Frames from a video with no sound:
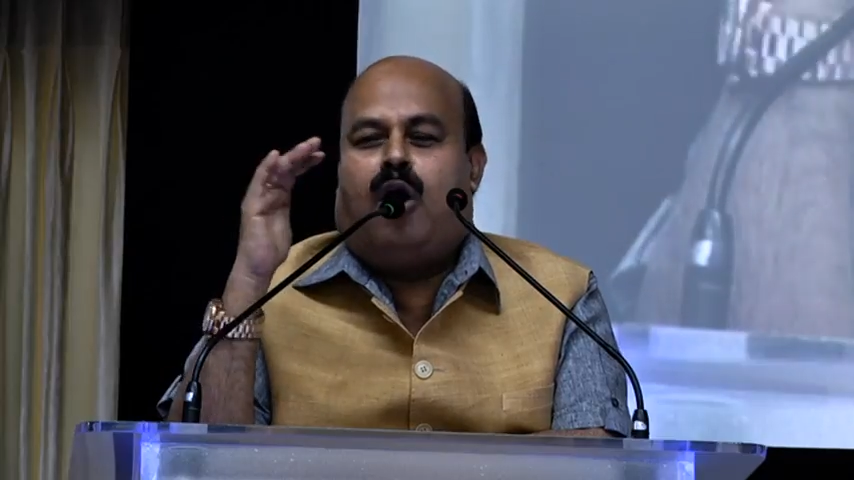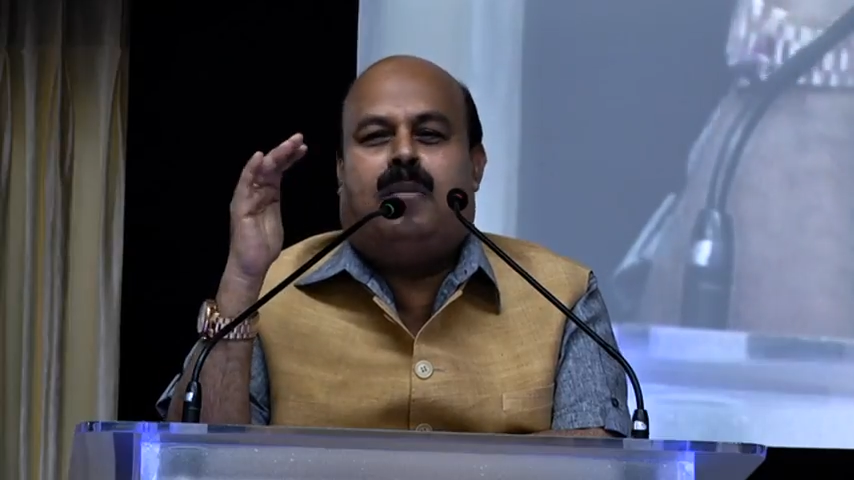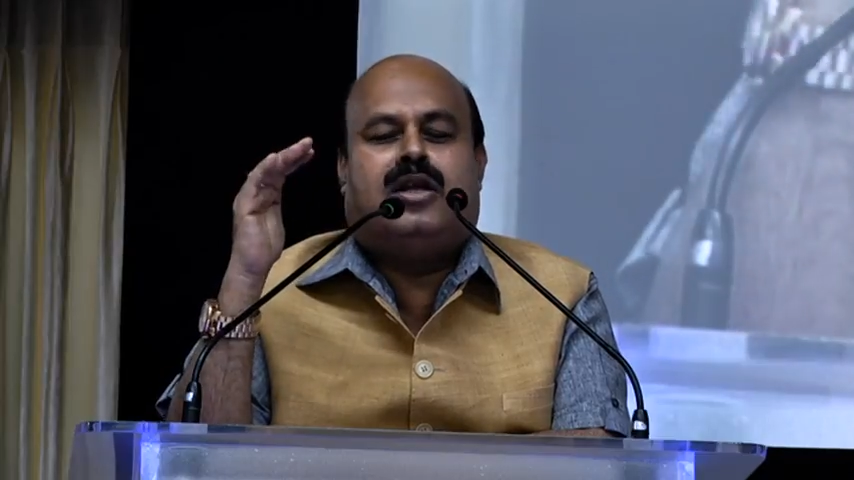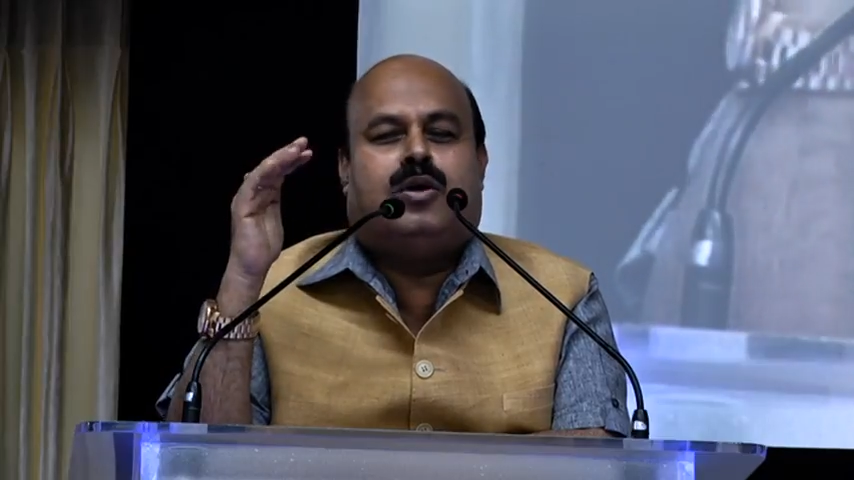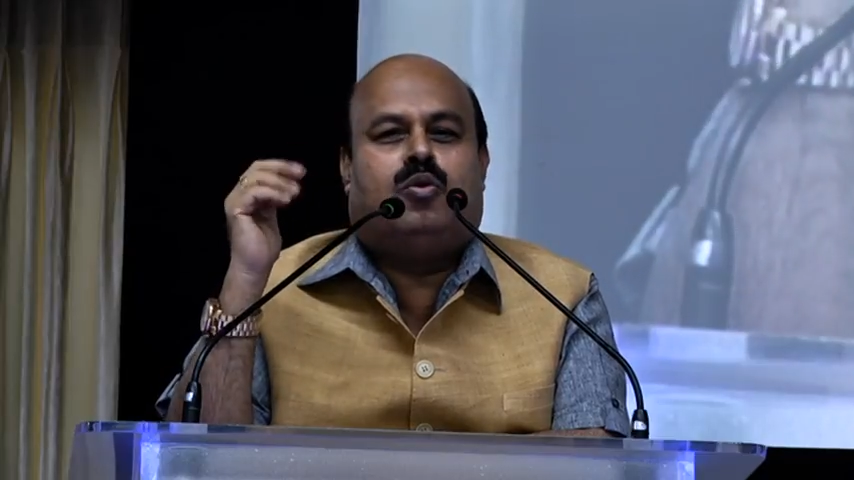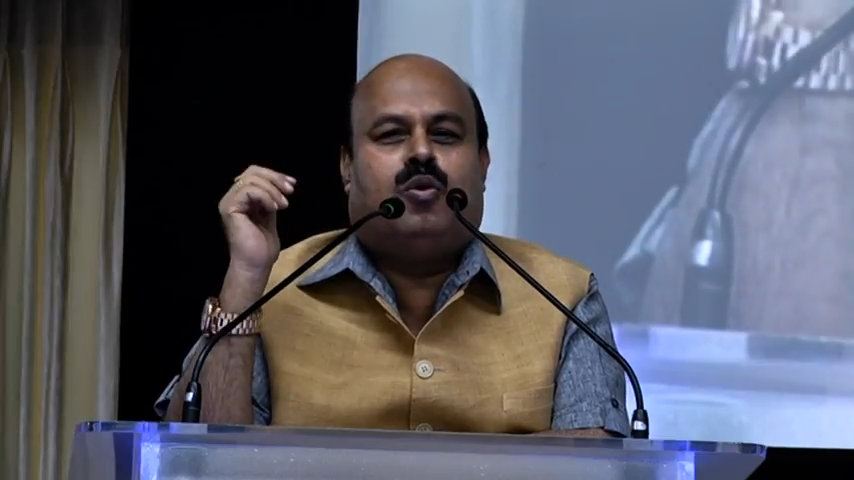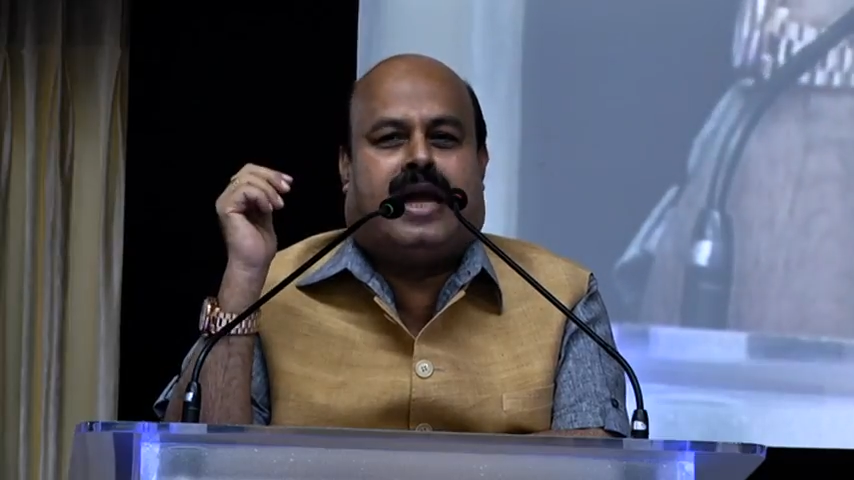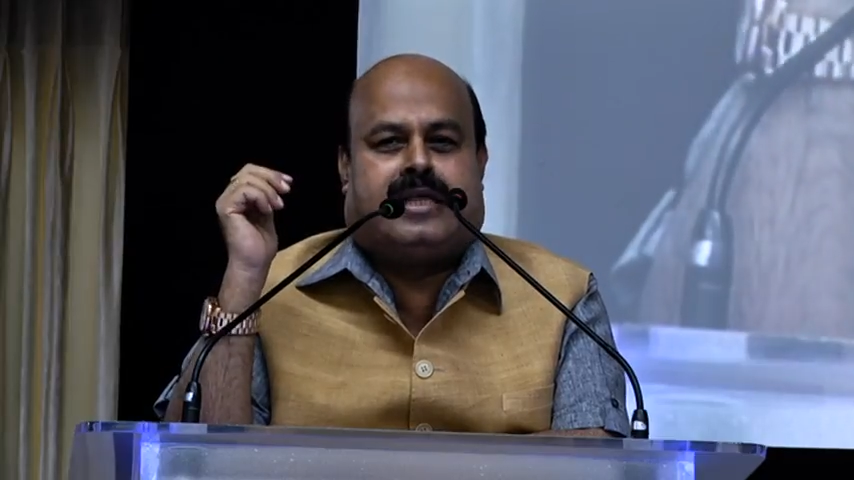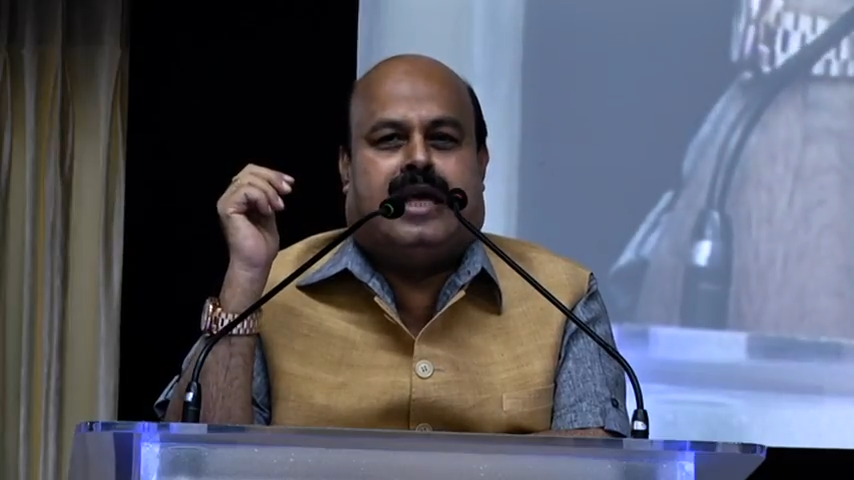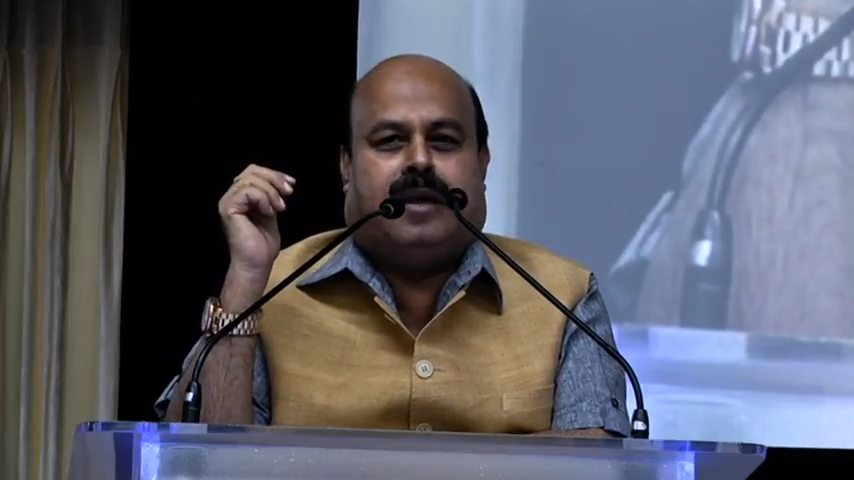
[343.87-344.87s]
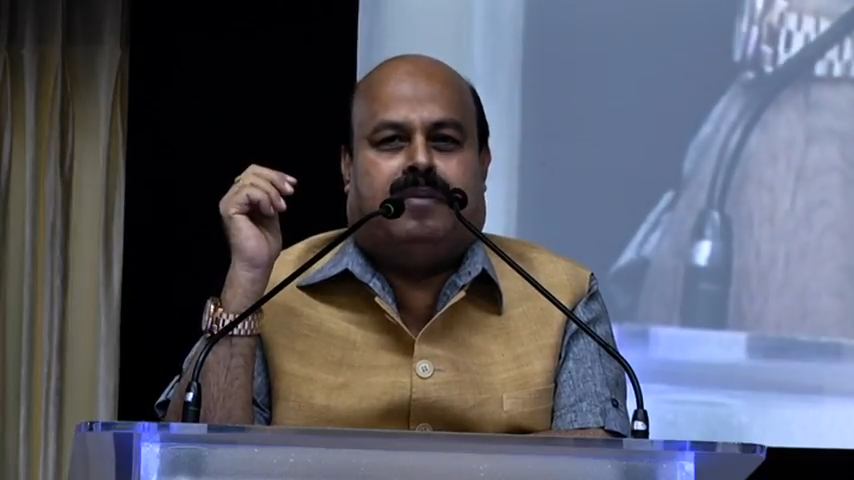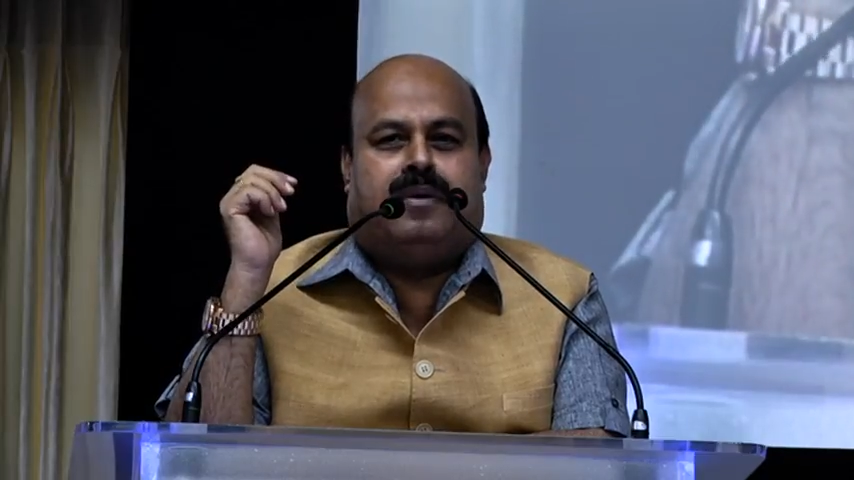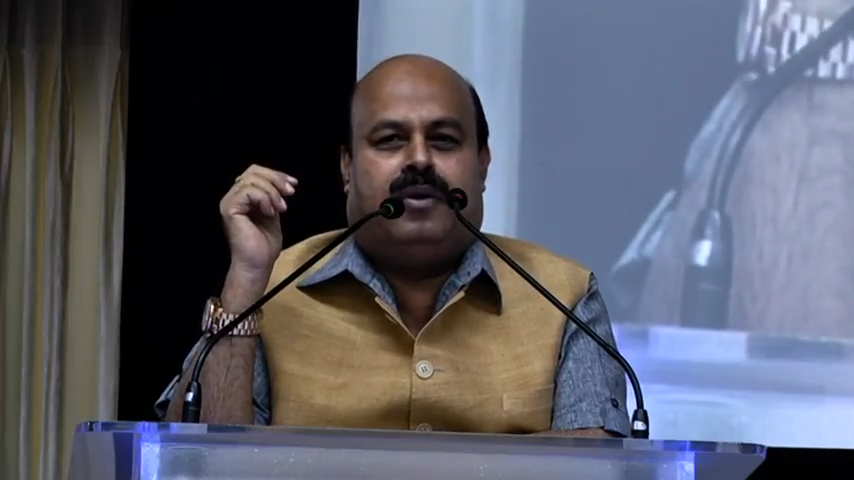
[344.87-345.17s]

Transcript: much you should achieve.